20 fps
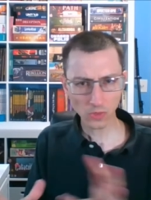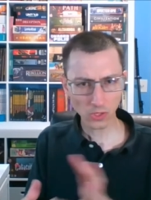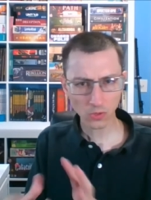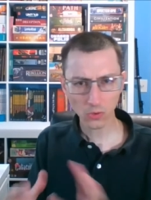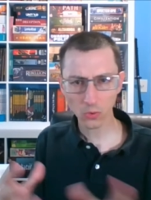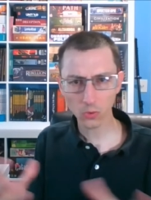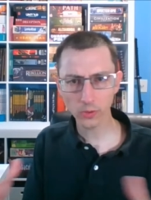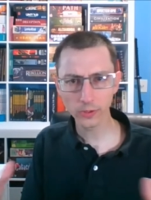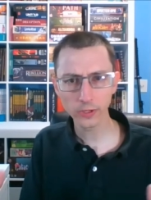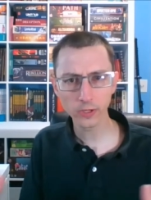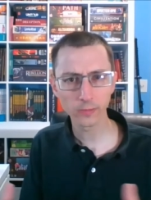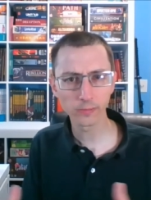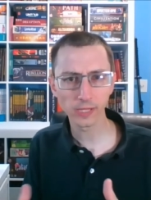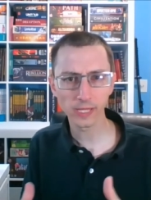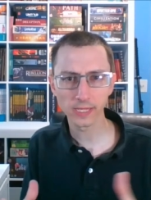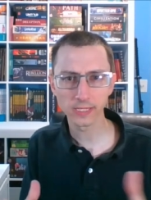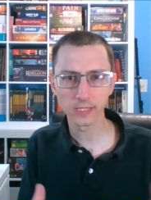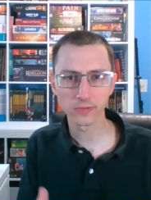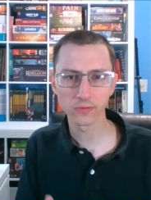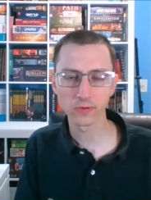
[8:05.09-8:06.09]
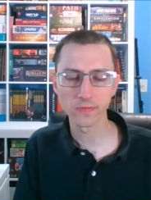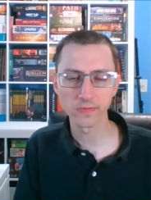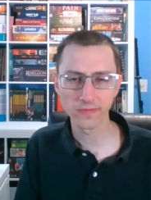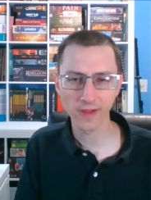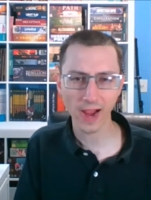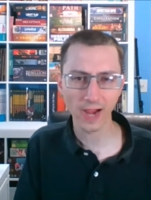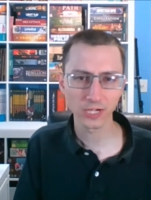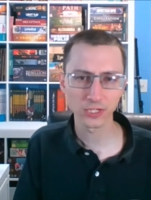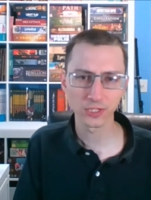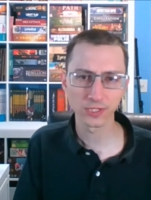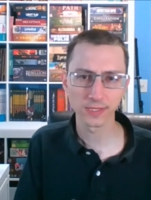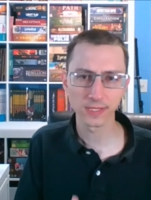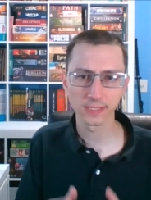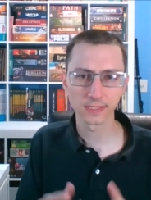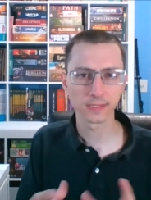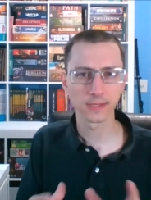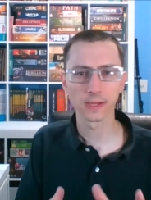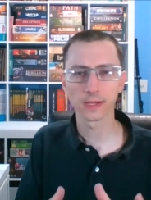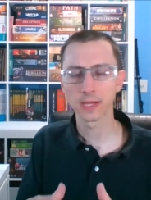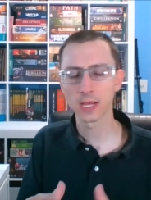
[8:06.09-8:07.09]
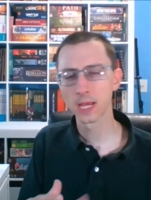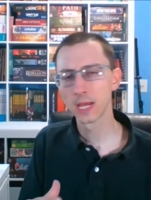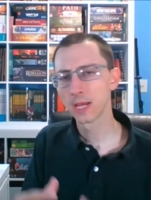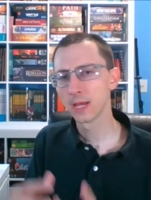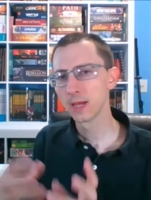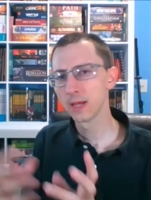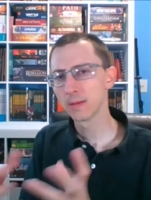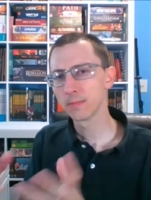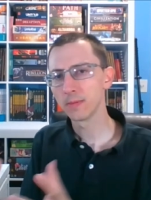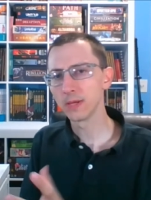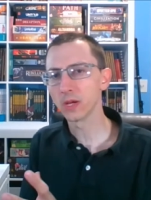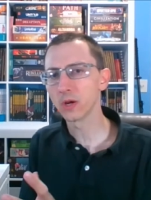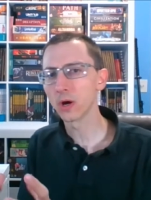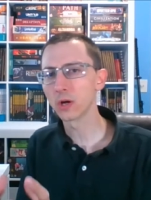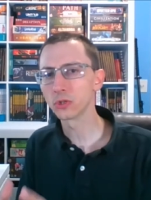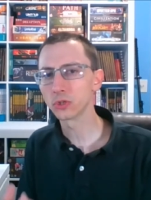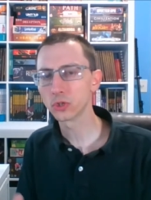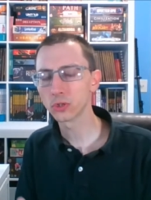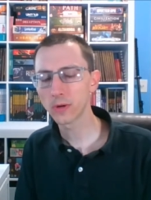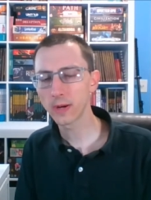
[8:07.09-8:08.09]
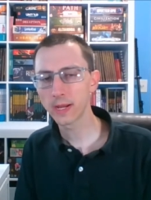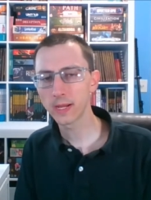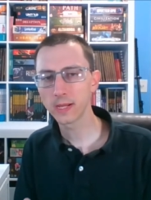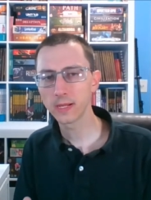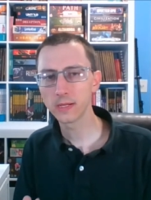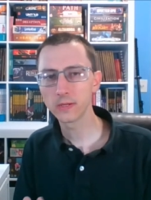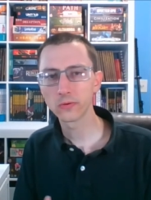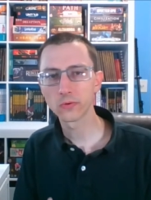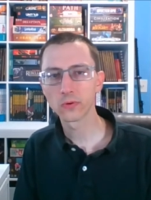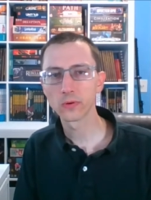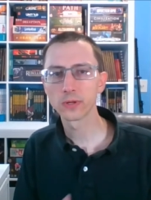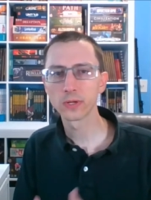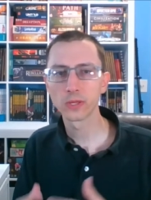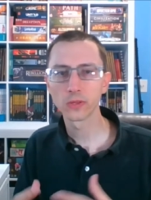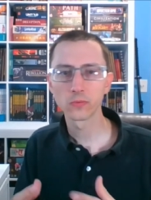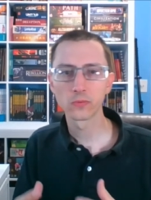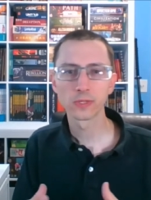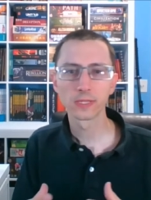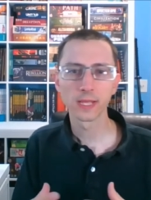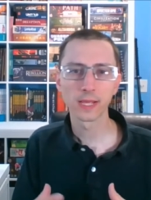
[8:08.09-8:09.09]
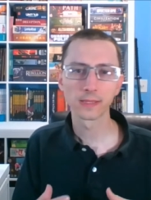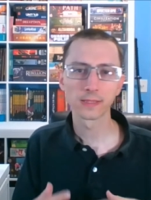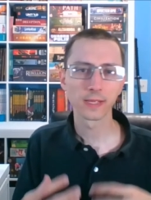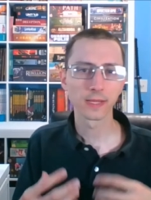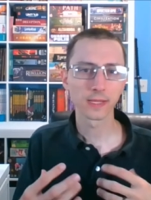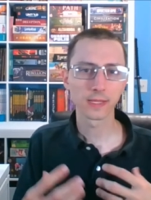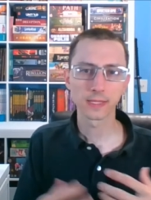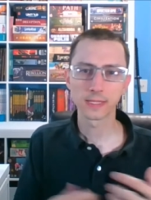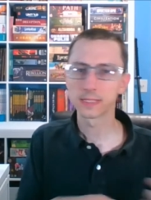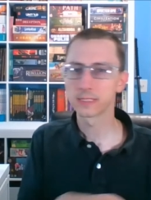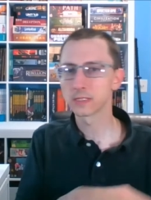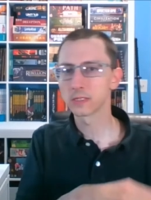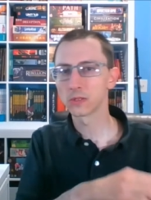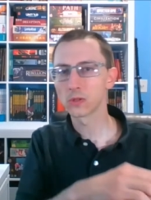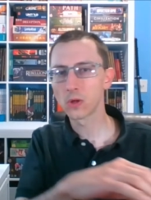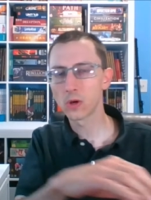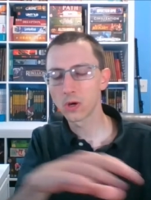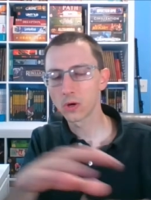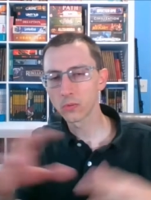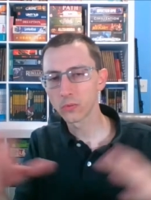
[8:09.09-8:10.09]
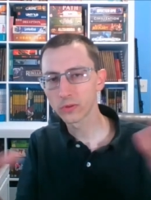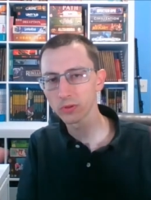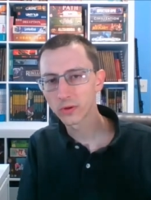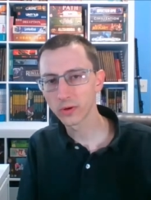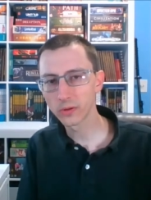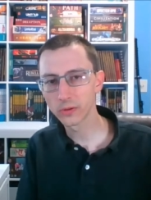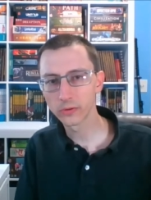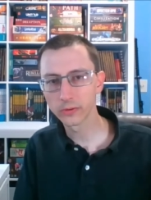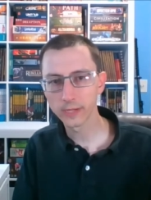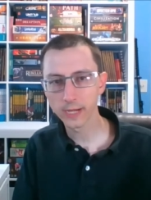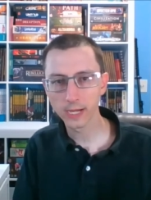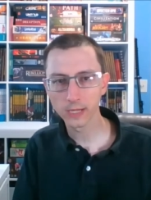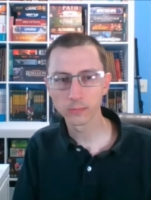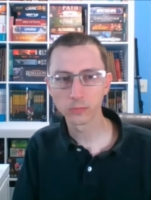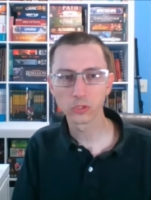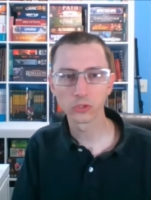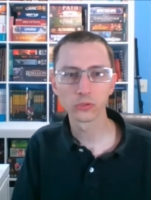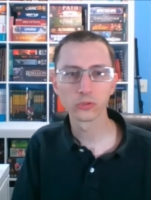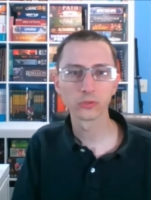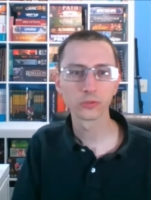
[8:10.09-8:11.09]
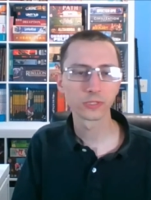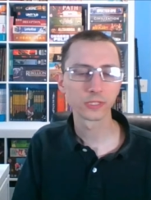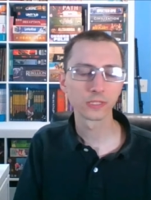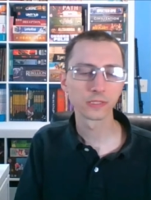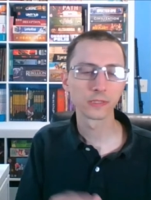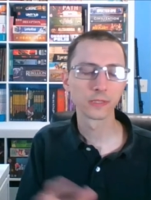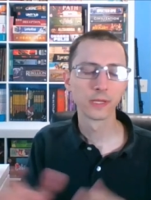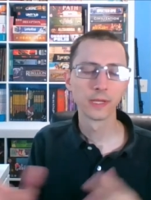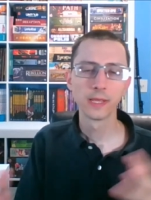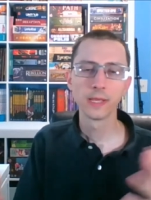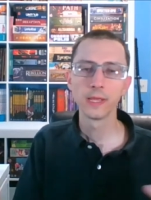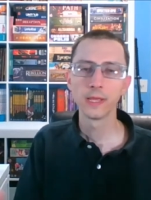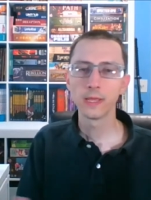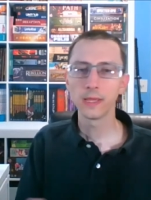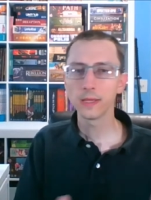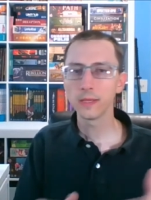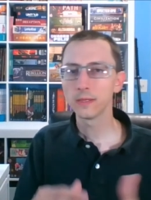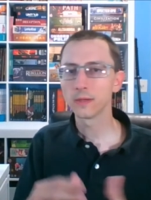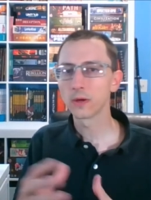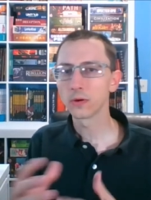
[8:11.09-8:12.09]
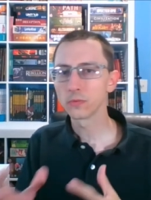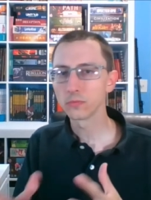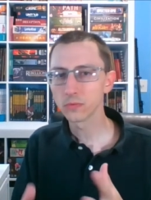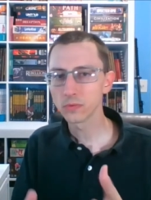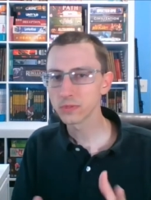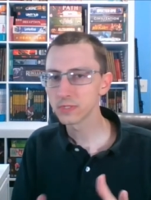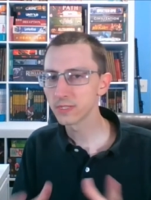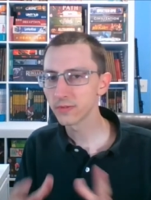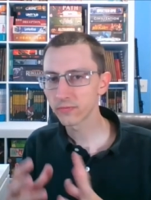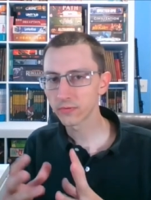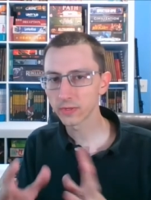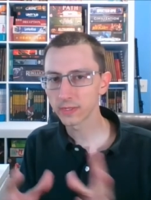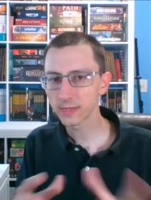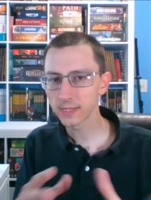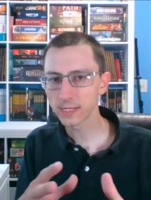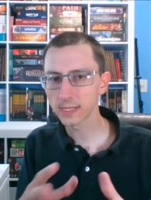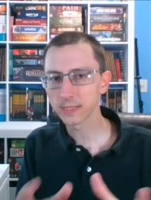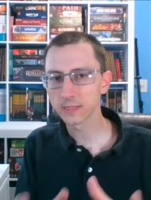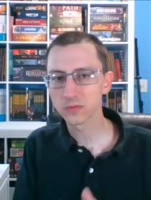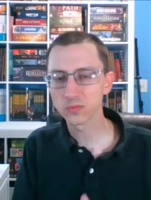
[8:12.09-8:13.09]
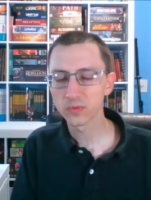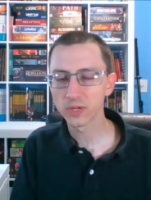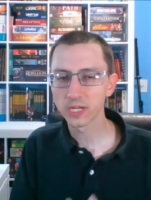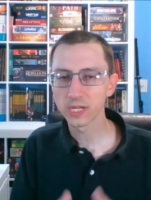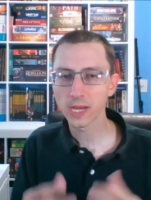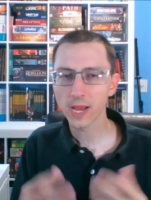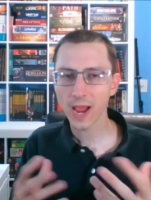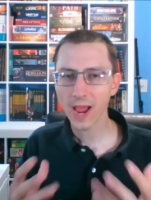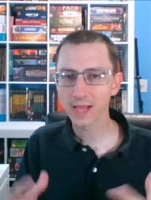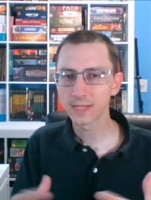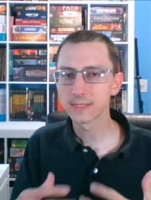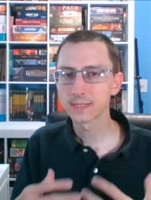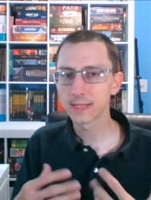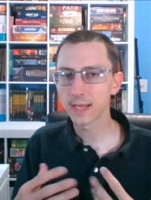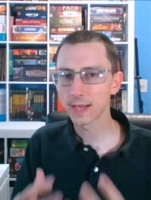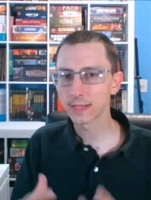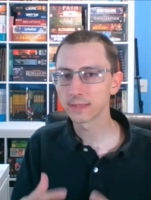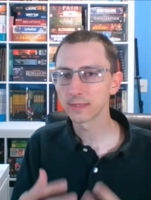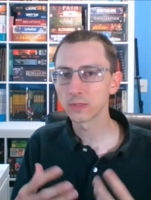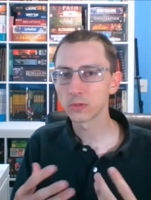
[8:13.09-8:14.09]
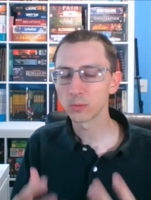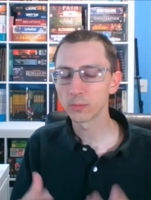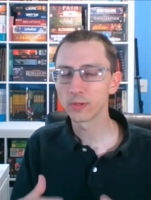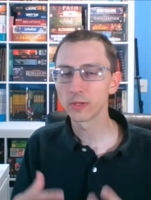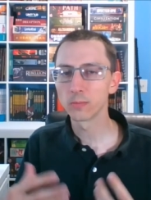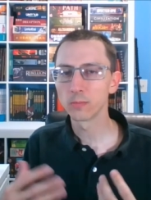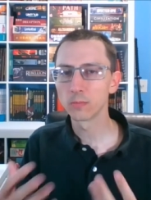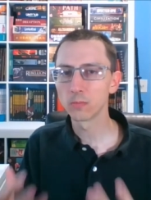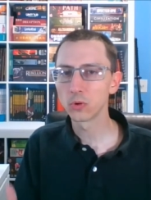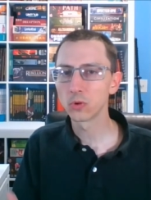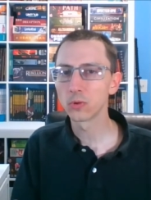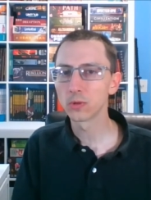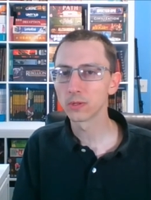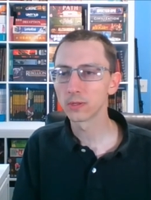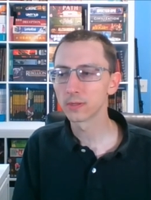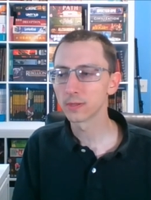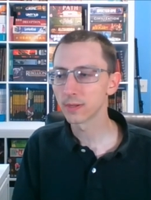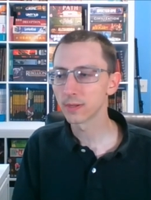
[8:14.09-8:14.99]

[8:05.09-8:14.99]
Or you could play a different faction that's like big on trade, or another one that like gets along with all their neighbors and, different things. But it adds that little bit more